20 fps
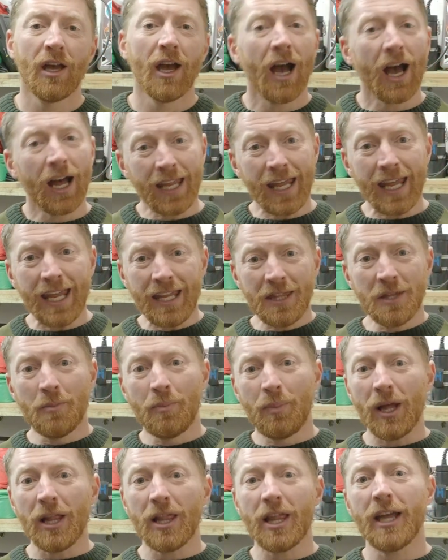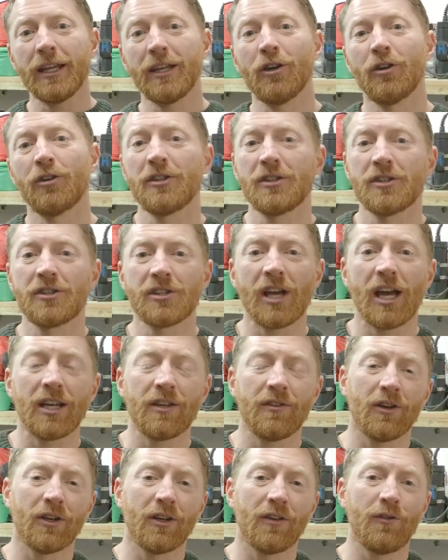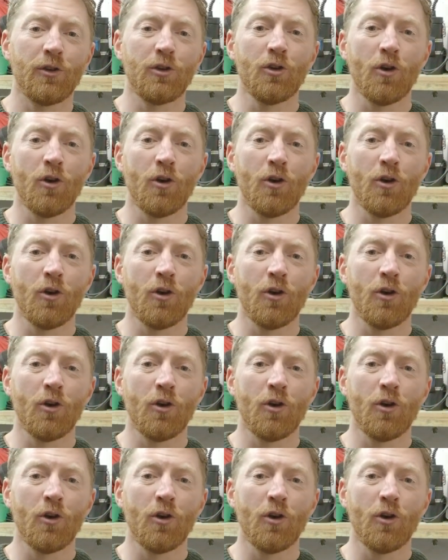and hitting the bell icon at the side of it will give you a